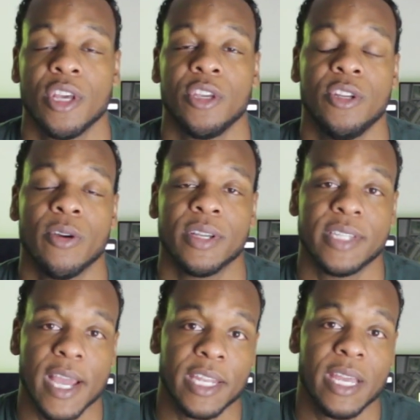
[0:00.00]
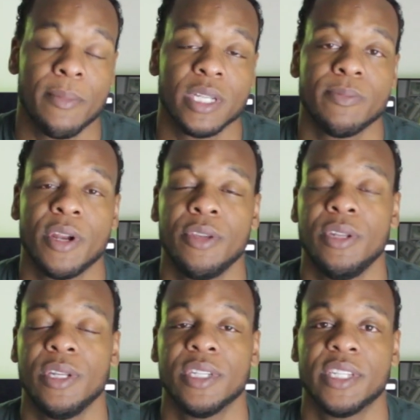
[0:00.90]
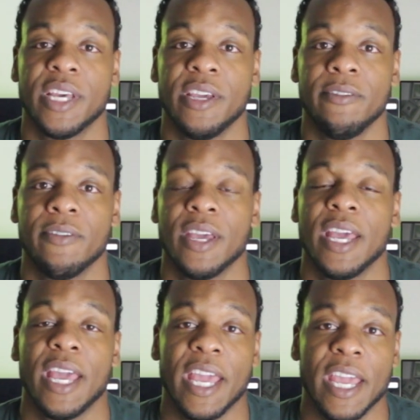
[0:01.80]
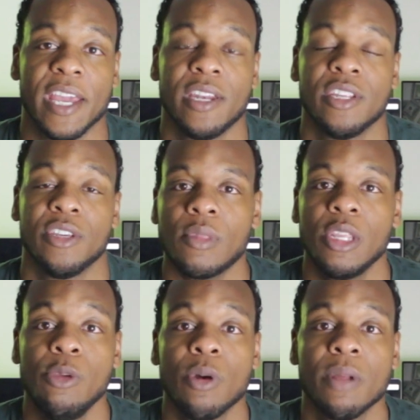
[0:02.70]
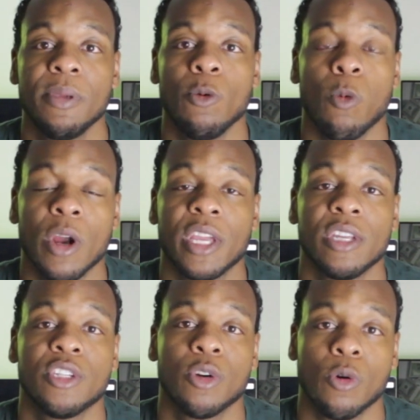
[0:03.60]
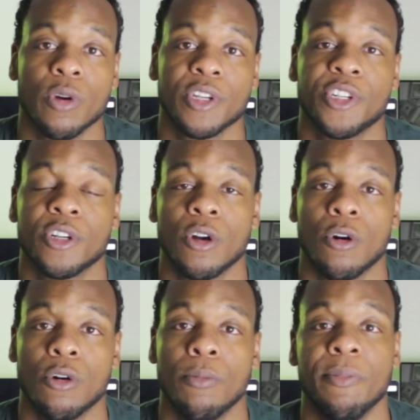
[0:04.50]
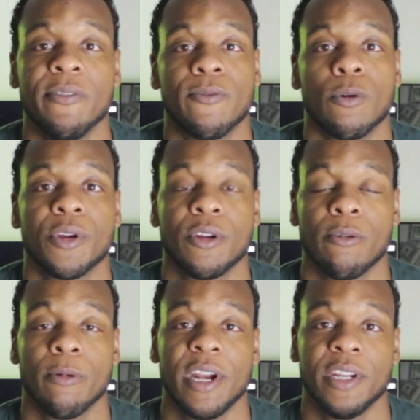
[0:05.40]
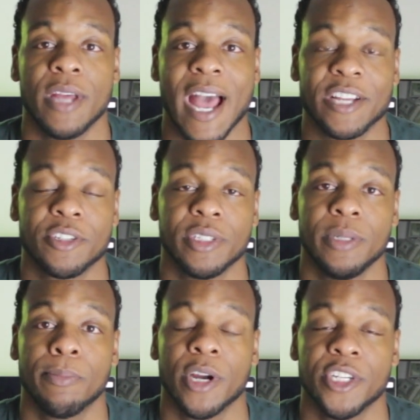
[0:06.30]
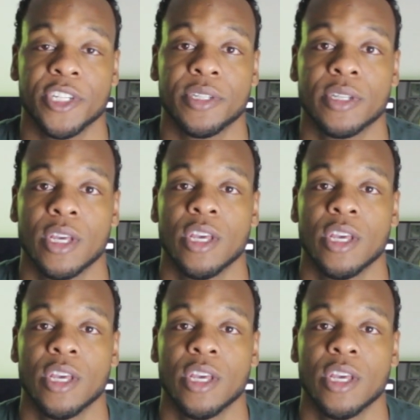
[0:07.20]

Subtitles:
You know exactly how much money you need to save, and you want to be working towards your goal before you're ready to actually purchase.